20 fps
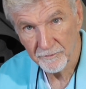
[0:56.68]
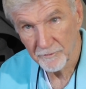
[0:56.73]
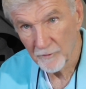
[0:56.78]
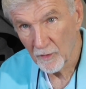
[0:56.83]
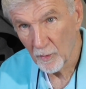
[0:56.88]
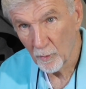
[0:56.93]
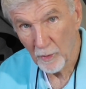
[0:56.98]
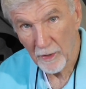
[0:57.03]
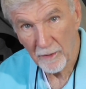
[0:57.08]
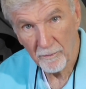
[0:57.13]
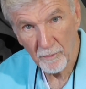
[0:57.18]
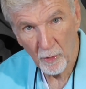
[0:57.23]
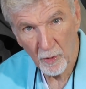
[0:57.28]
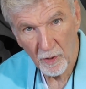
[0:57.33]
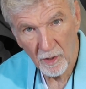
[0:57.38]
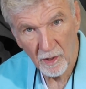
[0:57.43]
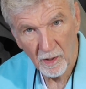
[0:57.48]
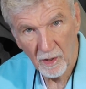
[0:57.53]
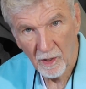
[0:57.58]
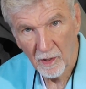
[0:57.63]
wear
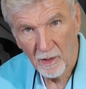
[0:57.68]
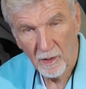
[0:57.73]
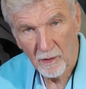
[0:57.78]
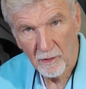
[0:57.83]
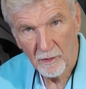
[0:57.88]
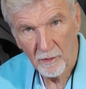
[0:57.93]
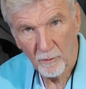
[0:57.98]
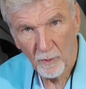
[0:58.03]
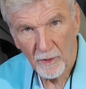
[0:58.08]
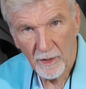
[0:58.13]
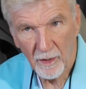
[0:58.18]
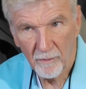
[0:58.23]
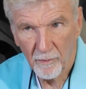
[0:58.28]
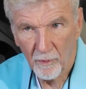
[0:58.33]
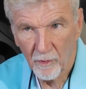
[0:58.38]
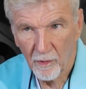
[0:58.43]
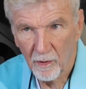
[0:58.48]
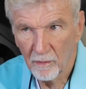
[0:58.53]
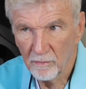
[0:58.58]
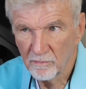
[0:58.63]
bar. The wear
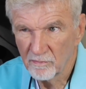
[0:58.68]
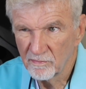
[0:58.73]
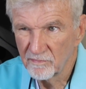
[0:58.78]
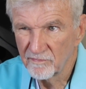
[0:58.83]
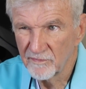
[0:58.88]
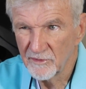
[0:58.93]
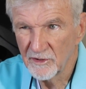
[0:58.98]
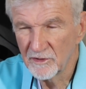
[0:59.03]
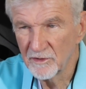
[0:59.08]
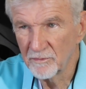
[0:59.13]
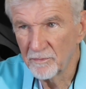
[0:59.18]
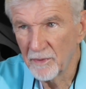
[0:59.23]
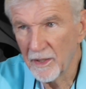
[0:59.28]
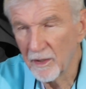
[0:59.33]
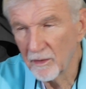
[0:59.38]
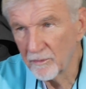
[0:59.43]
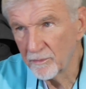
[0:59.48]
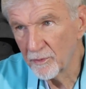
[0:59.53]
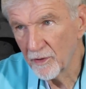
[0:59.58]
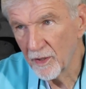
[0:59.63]
bar is
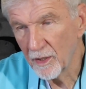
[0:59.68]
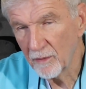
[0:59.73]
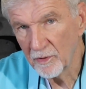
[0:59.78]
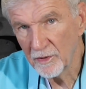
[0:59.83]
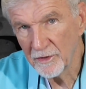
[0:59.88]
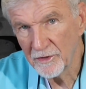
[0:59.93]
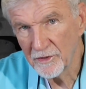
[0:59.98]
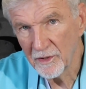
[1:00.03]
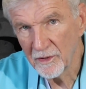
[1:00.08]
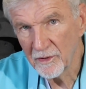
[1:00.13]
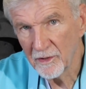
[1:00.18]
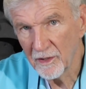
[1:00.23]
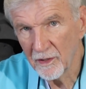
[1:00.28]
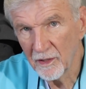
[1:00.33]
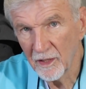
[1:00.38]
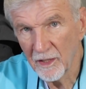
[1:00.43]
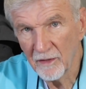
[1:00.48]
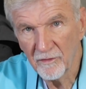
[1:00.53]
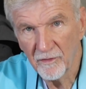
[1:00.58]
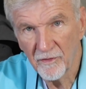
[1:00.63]
about probably 10 to
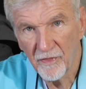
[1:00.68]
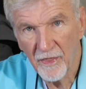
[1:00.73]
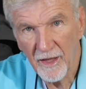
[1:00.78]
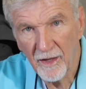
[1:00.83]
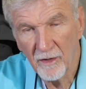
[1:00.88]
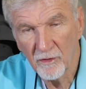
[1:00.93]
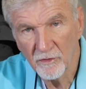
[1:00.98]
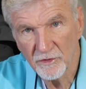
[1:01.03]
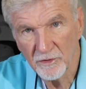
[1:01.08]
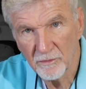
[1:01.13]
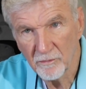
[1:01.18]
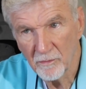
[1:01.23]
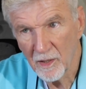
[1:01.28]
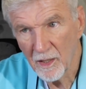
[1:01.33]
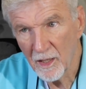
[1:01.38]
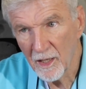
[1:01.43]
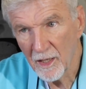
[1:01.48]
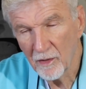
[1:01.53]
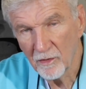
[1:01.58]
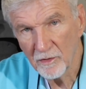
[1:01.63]
11,000
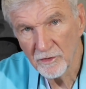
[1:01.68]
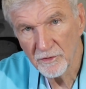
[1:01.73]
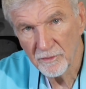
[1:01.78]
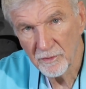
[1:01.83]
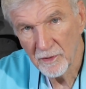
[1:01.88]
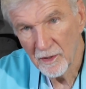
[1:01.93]
miles